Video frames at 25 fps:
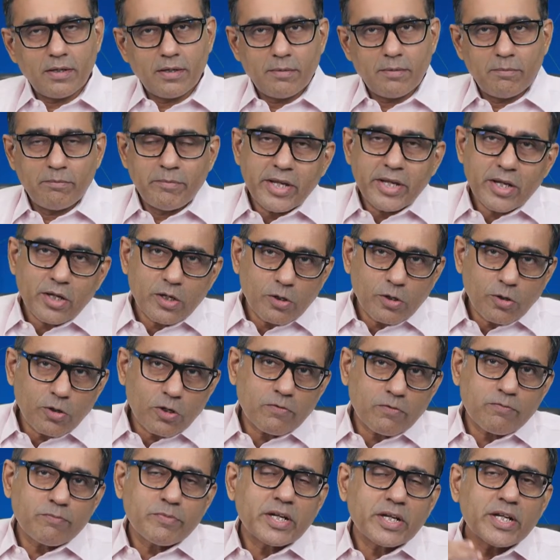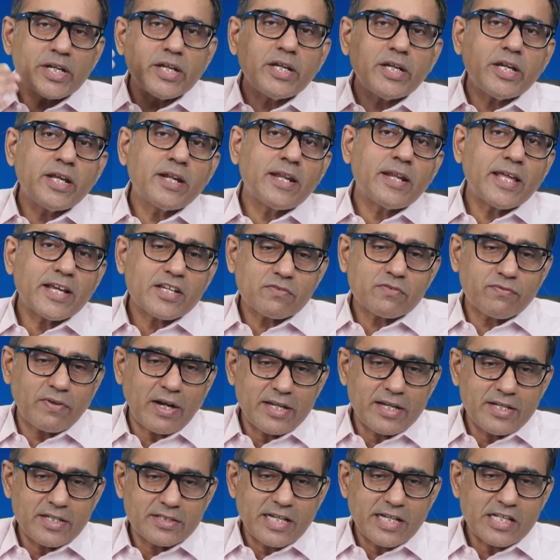make a lot of money in next
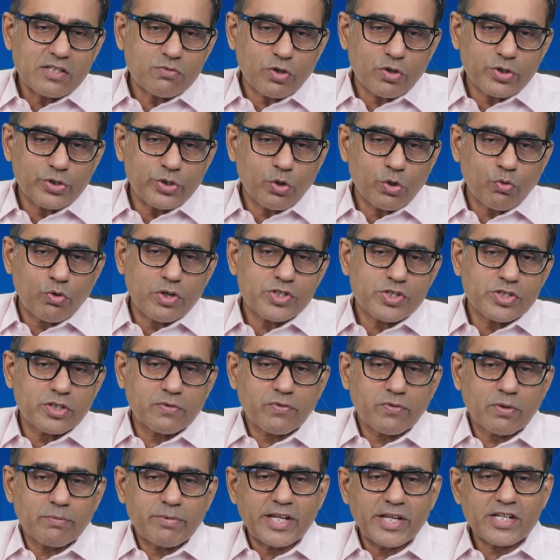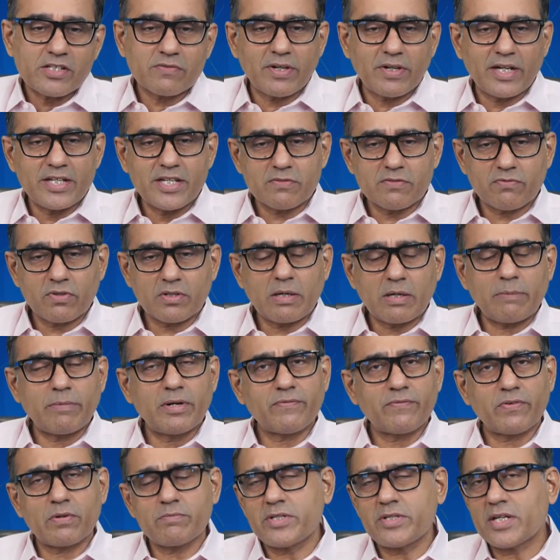5 years. That's what your question, from next 5 years, from
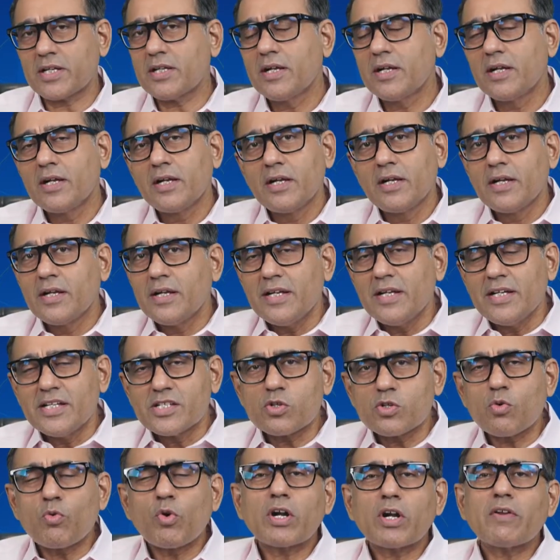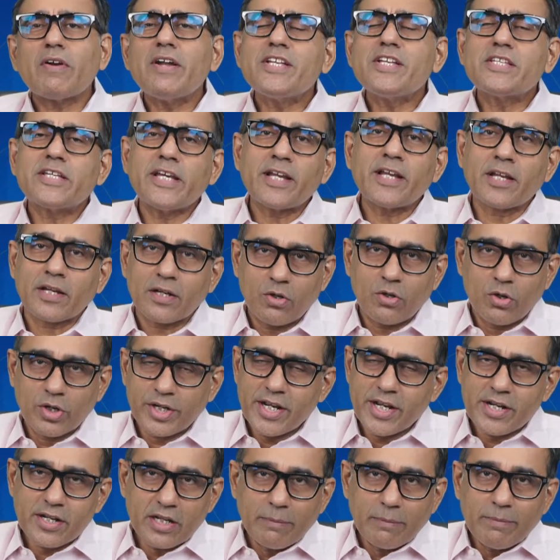double from here. So what are you saying?
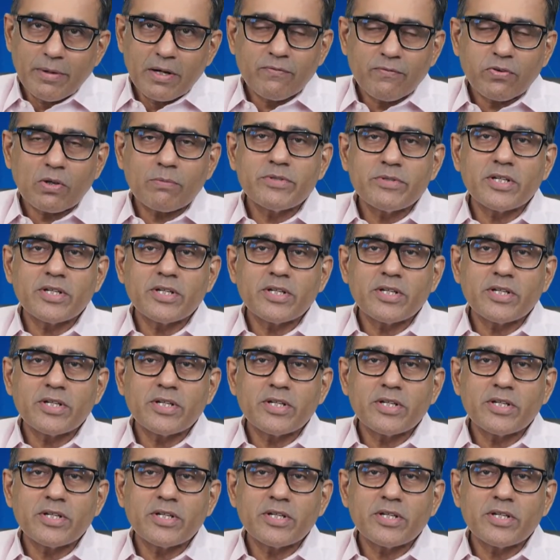Okay, double from